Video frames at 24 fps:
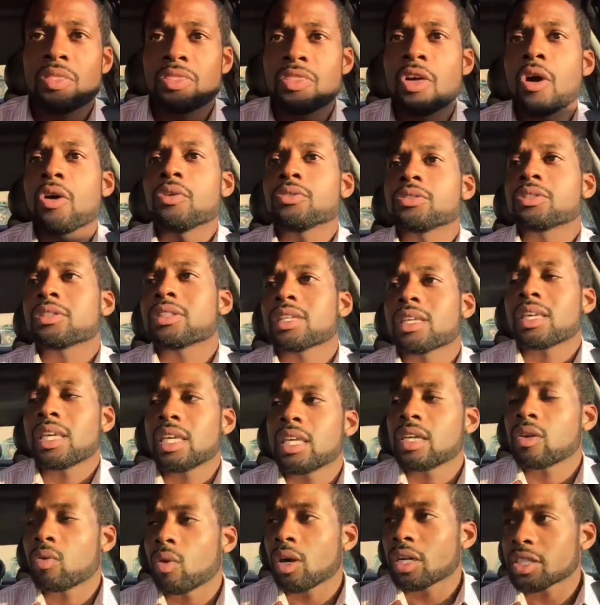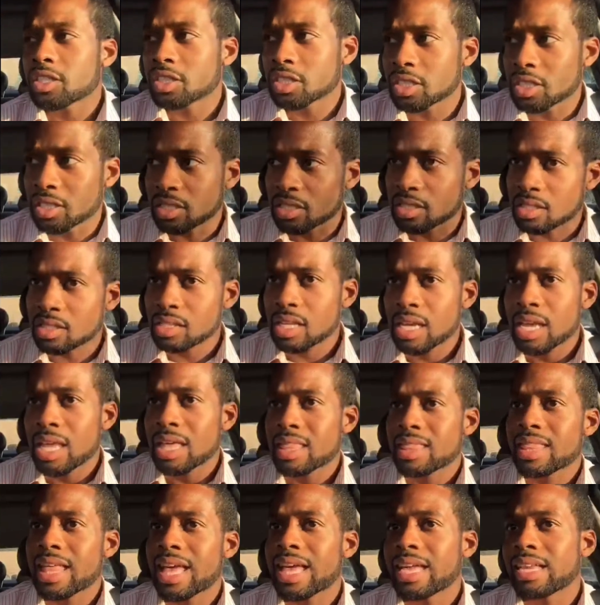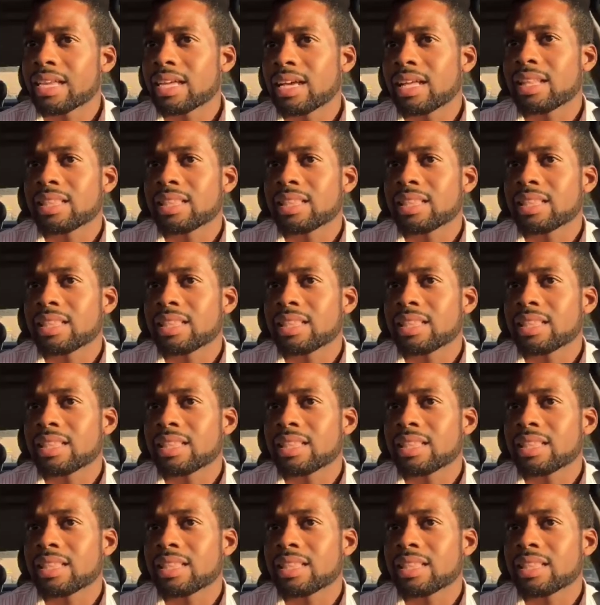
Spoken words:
Those are the key questions that